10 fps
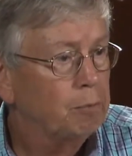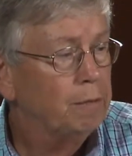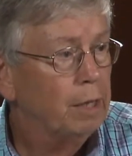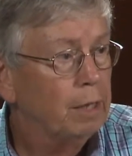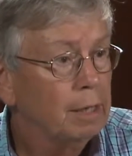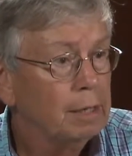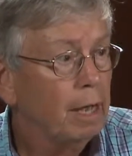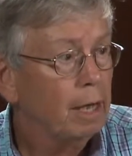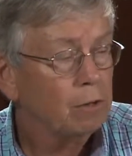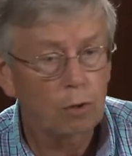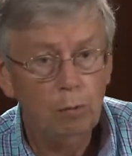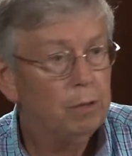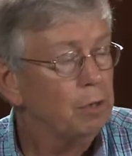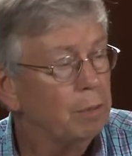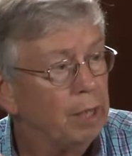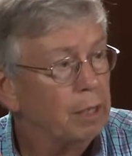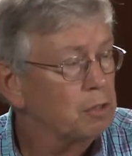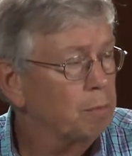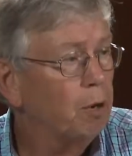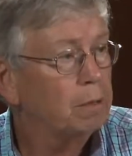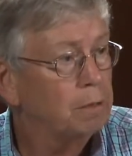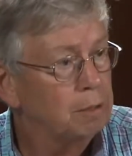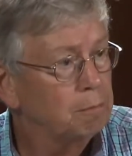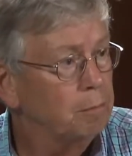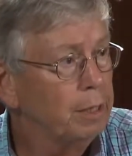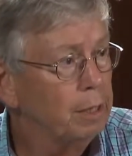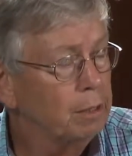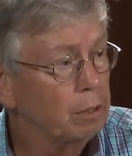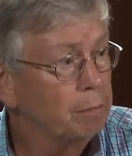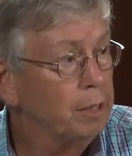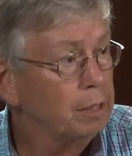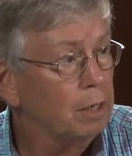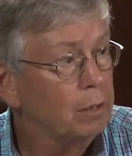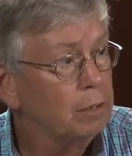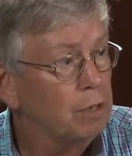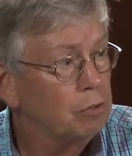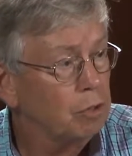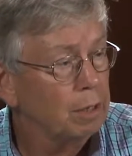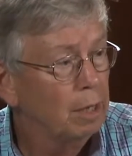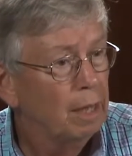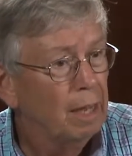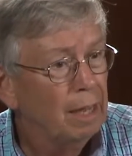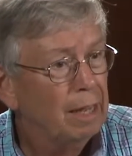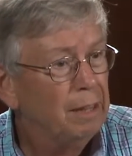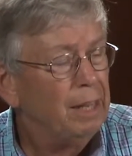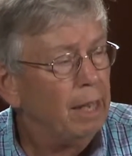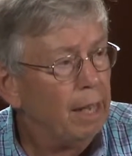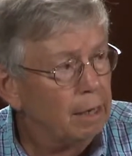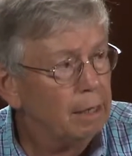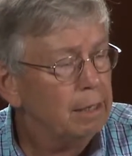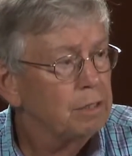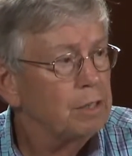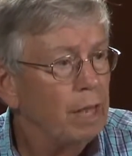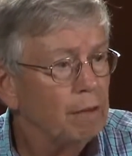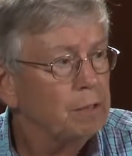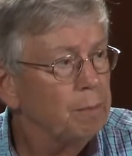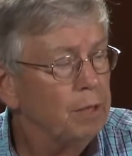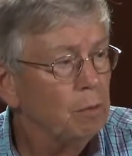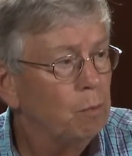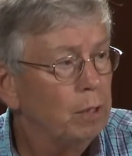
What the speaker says: prevent an attack, or whether to make a smart political or military decision. The analysts have to be the